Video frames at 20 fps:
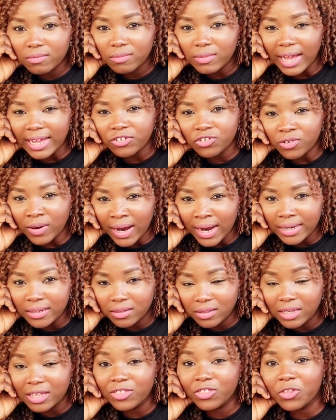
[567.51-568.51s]
I tried,
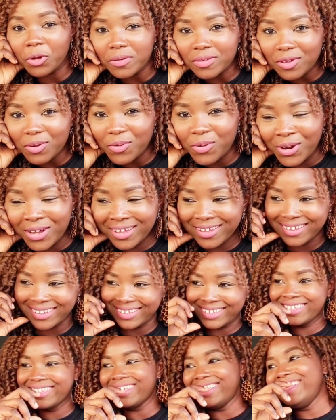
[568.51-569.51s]
it doesn't work.
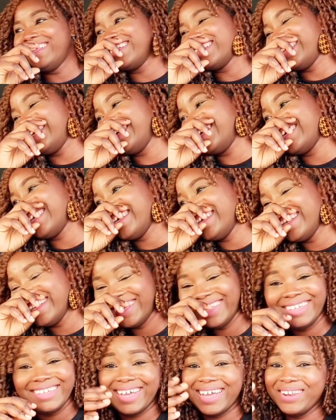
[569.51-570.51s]

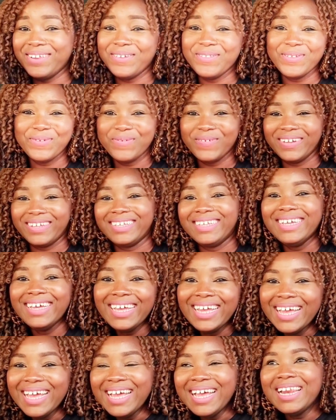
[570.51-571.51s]
I don't know,
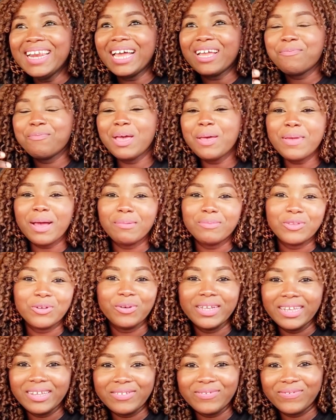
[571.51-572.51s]
like, maybe I'm
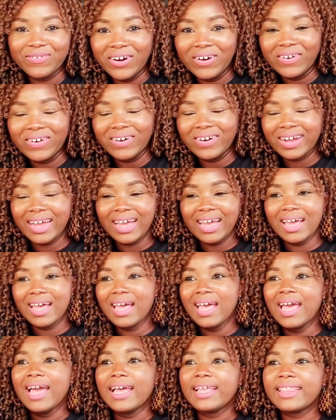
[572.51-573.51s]
doing it wrong. Okay,
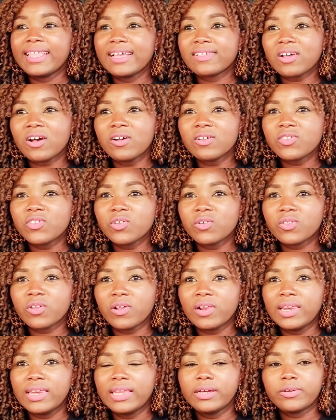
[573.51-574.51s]
there's also the
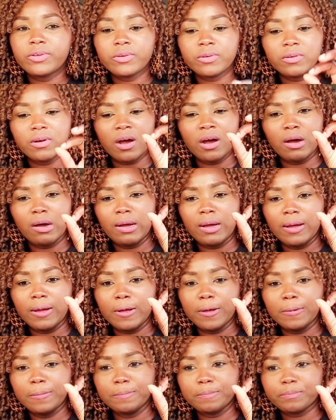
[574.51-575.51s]
little
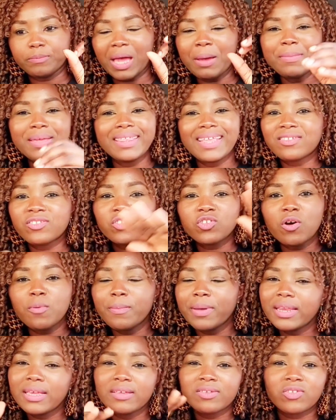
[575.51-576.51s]
I mean, there's so
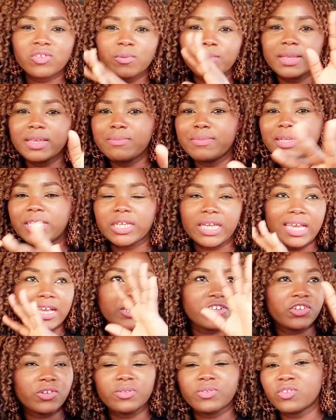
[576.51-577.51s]
many
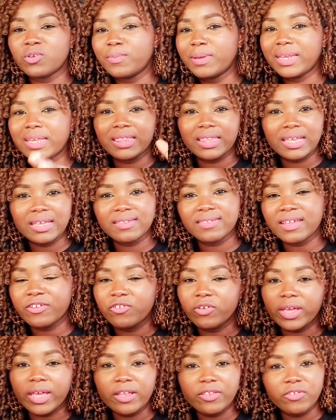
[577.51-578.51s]
medications, so many things that
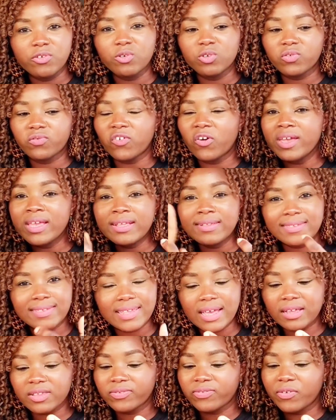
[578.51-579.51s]
you can use for
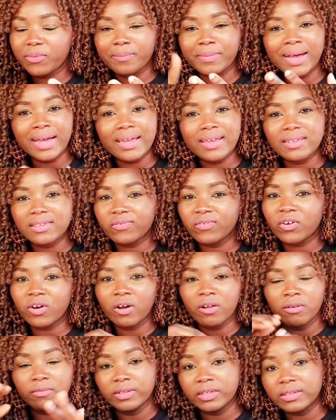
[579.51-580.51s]
insects, for mice, for
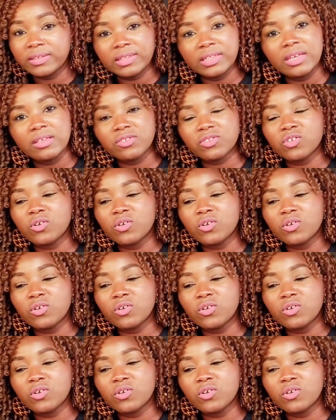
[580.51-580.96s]
all of these things.